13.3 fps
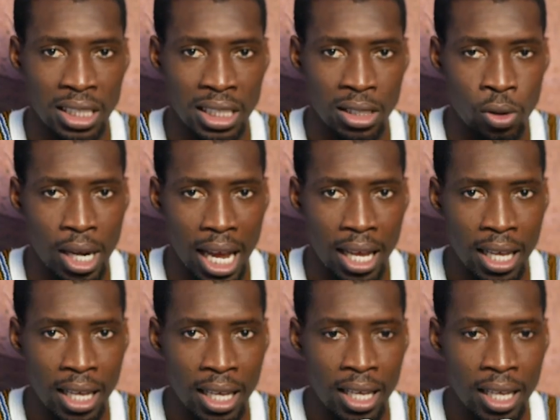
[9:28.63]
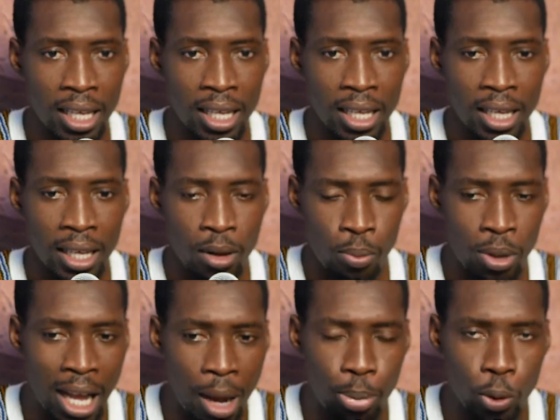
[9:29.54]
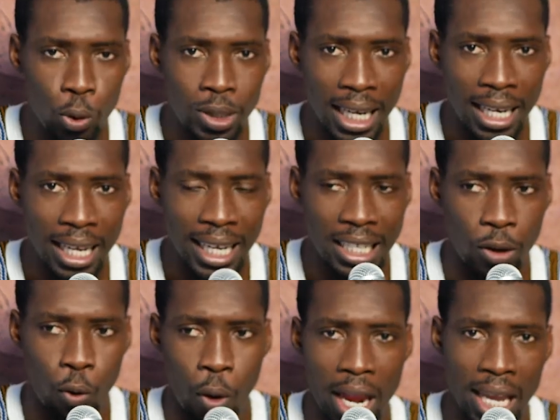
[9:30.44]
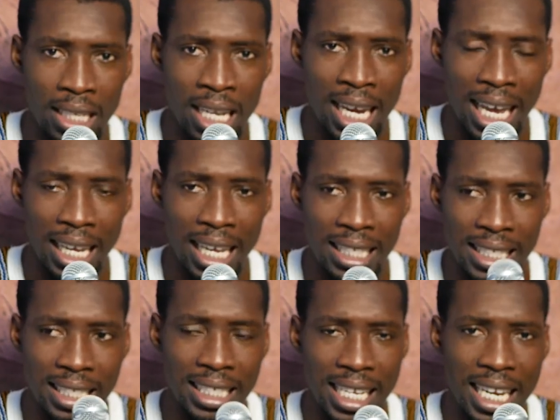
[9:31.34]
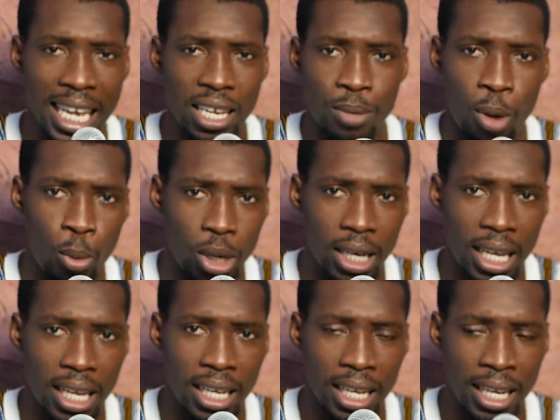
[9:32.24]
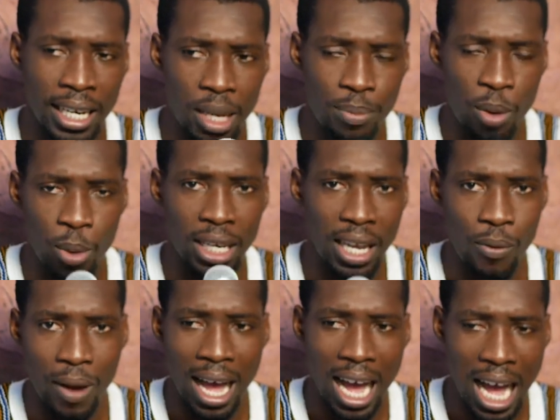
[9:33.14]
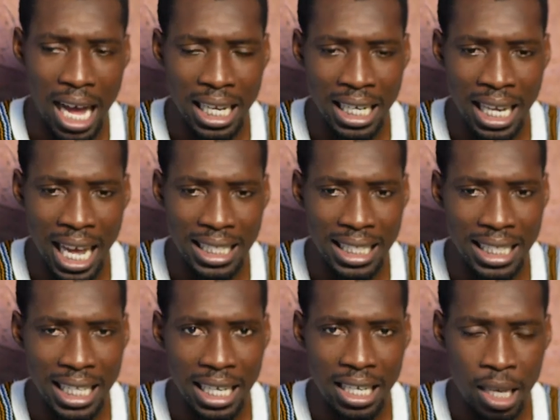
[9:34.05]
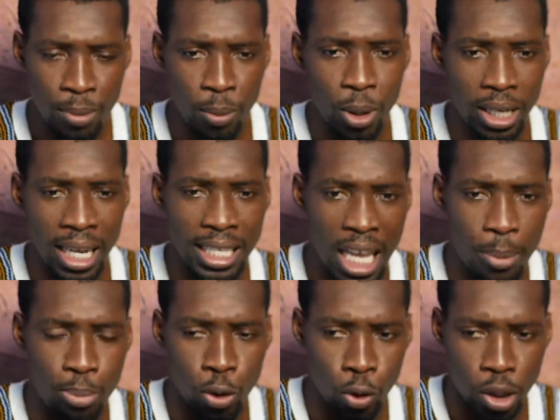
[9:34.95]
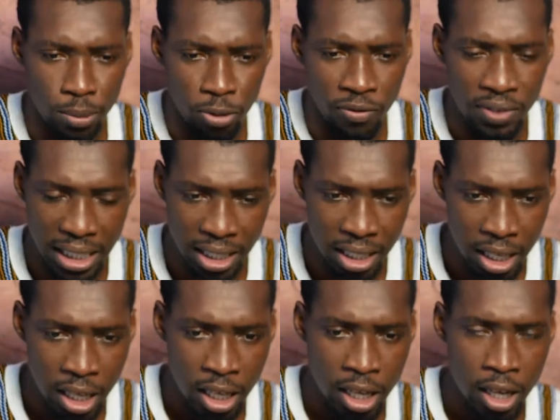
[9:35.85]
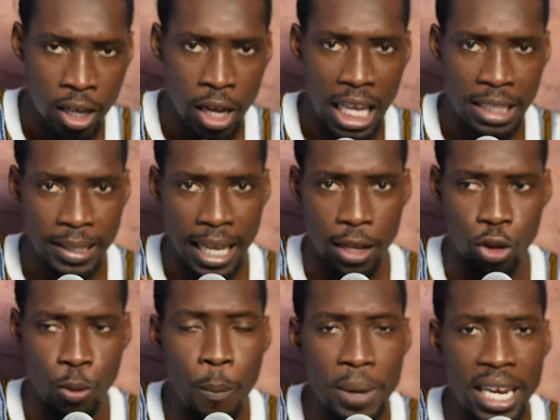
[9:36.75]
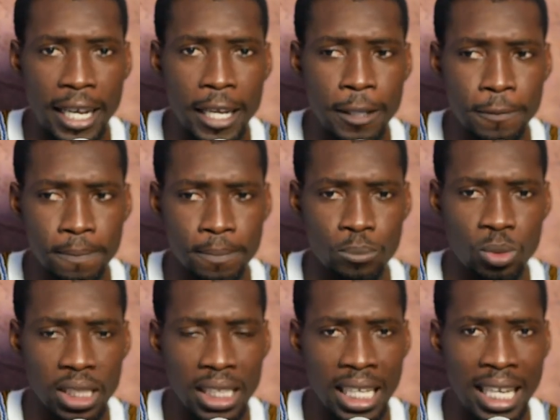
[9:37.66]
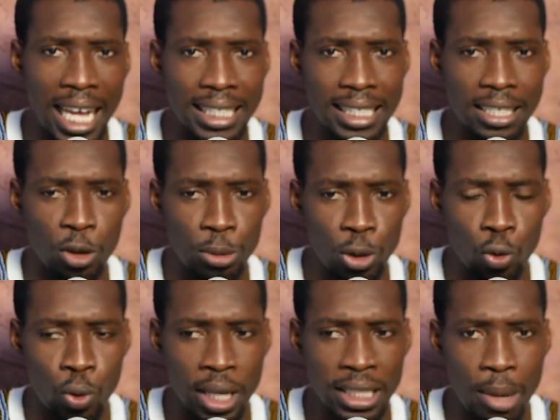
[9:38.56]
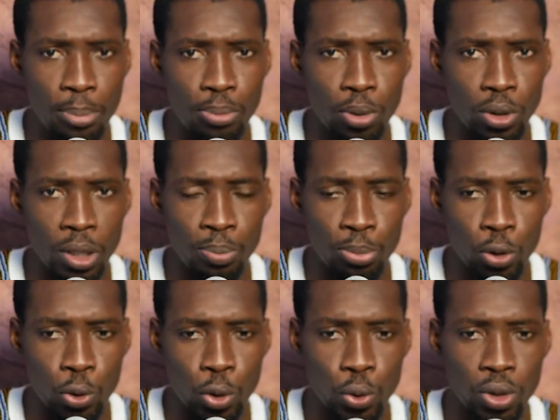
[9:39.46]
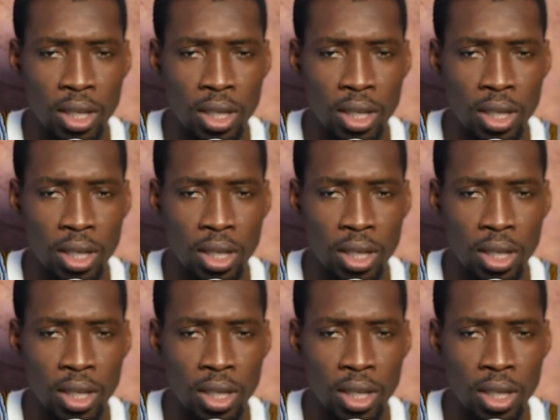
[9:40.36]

Ona Ghana producer na kenye kwe ni na this year na ibomode le na ibomode wa last year ibomode nye produce movies, especially to momineke last year come to nye produce